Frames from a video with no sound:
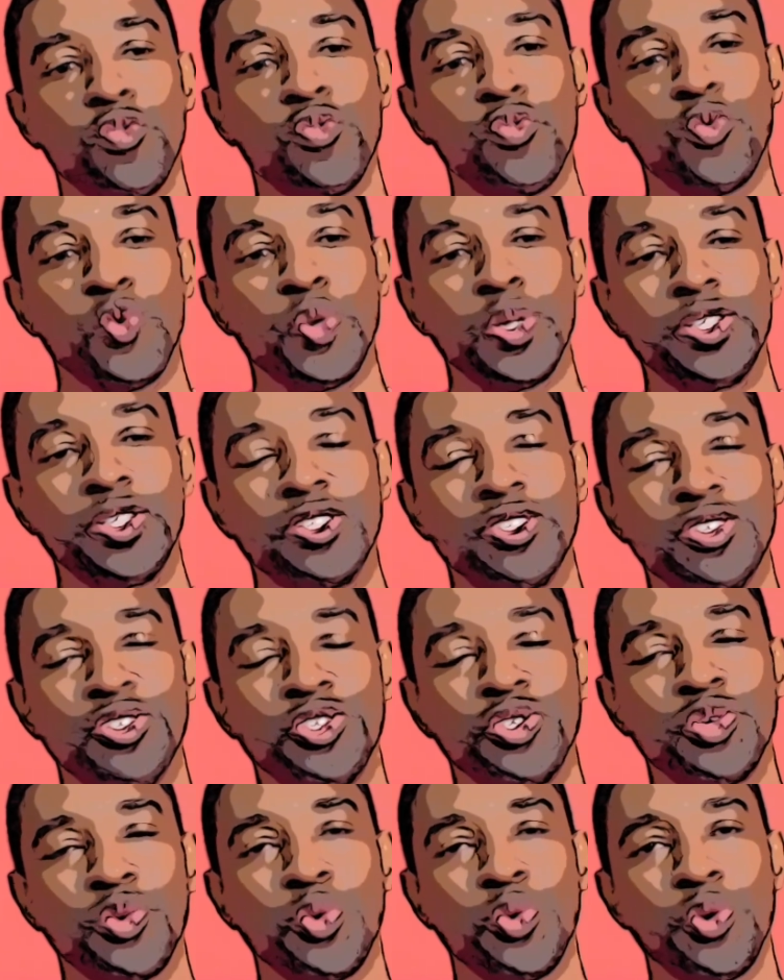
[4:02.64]
what's in
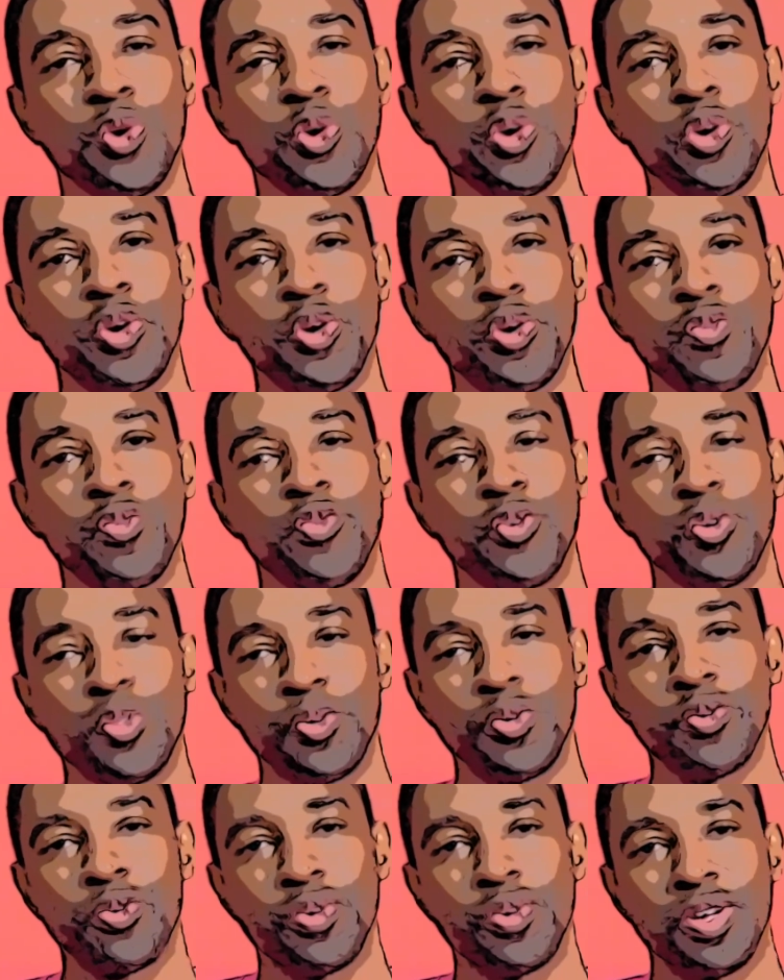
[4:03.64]
store for
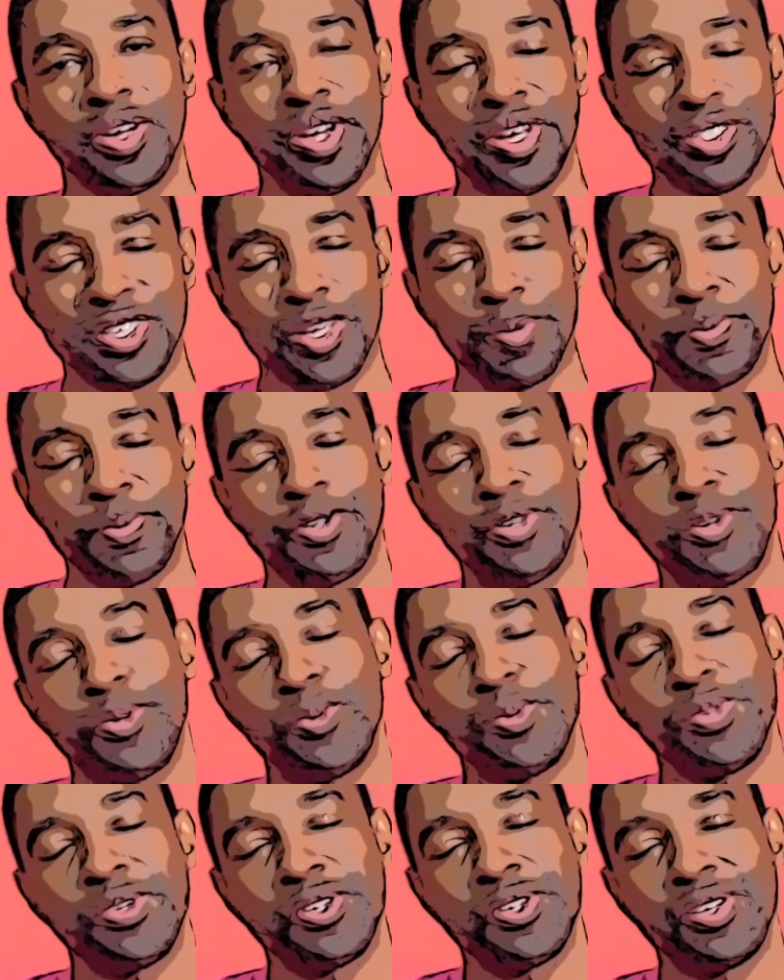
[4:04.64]
the next
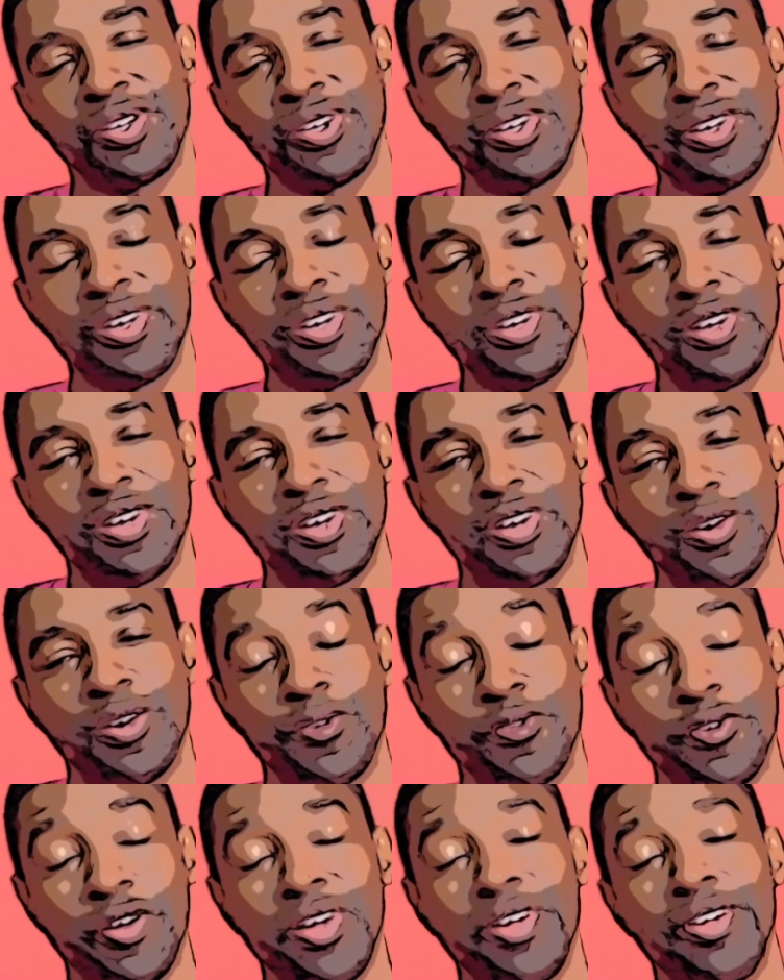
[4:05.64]
episodes of
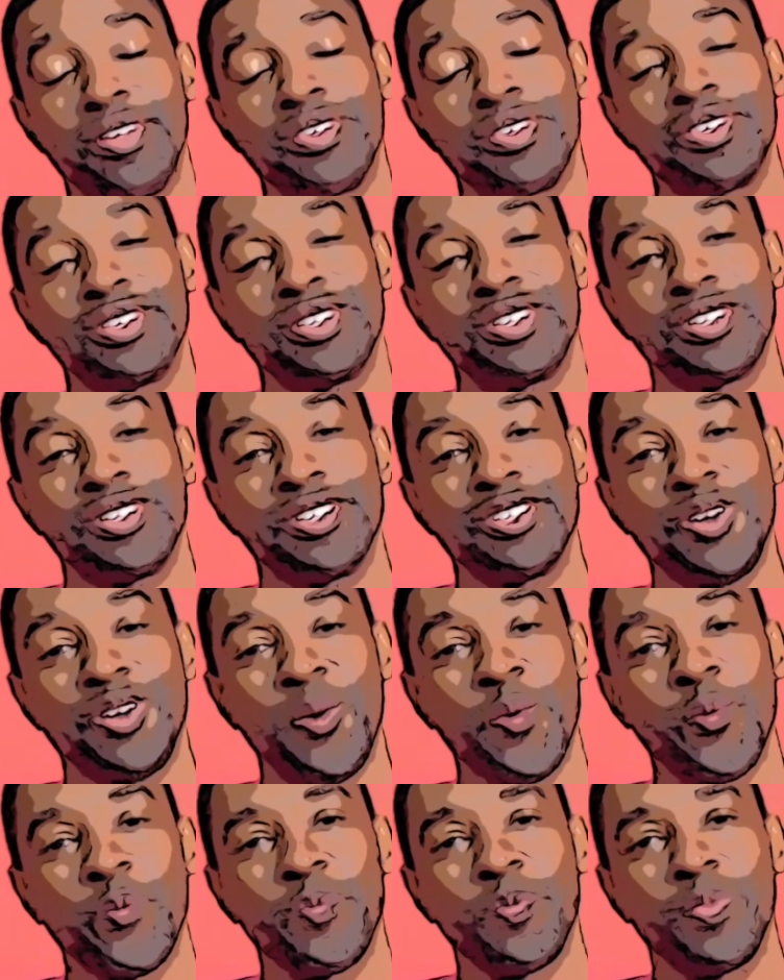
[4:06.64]
Fangs. So
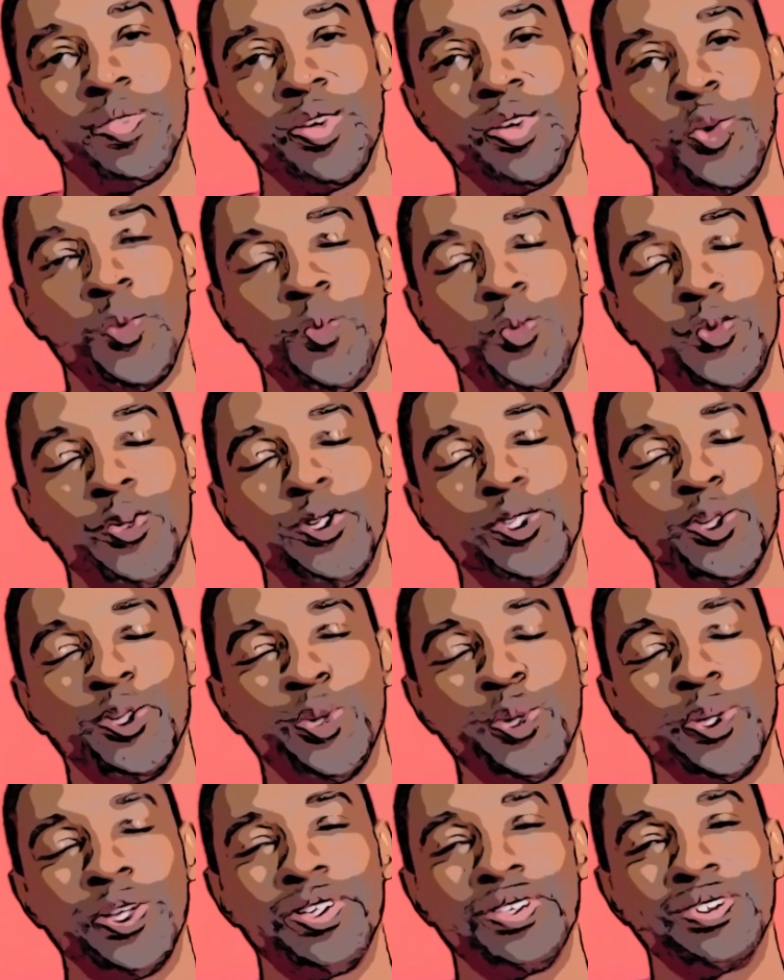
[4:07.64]
I hope you
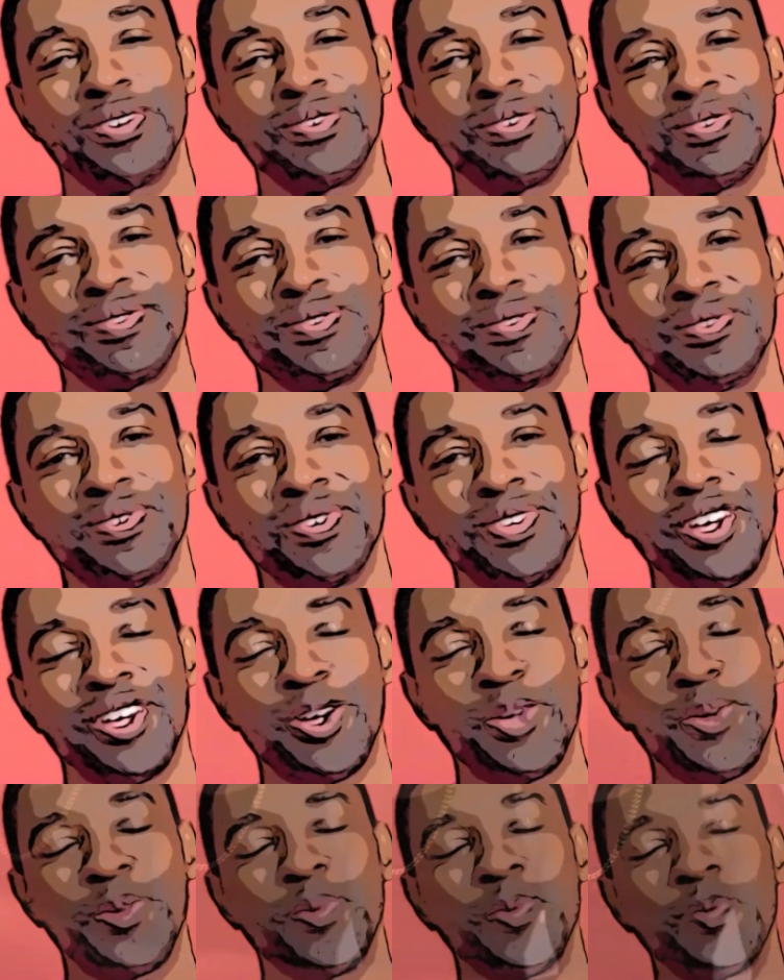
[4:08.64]
enjoyed.
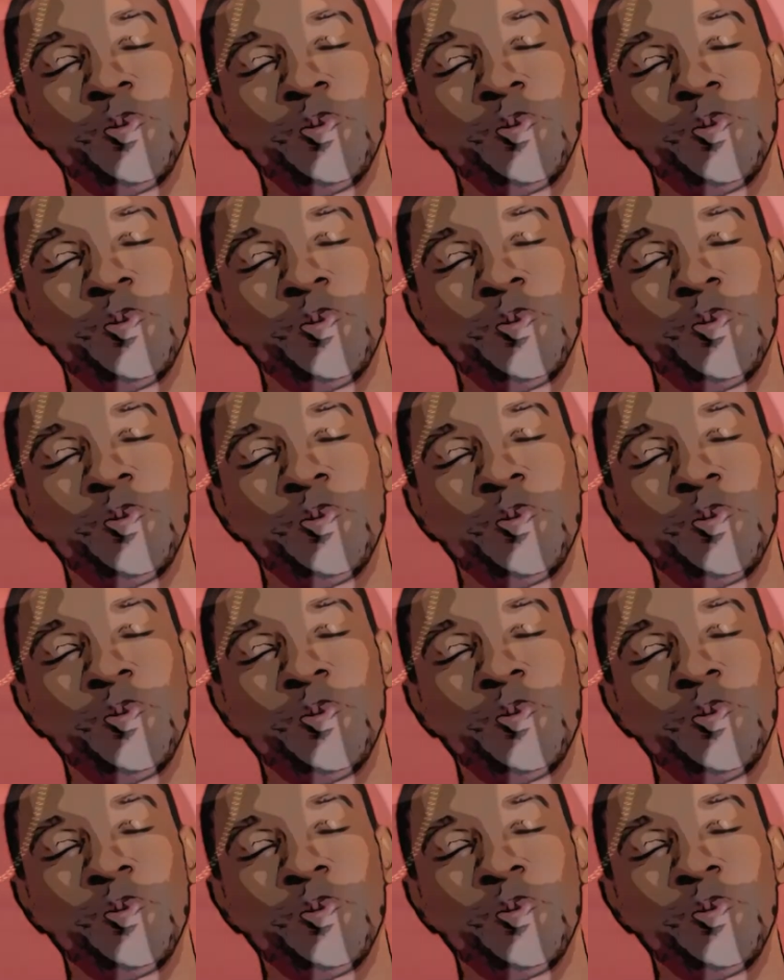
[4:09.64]
Thank you.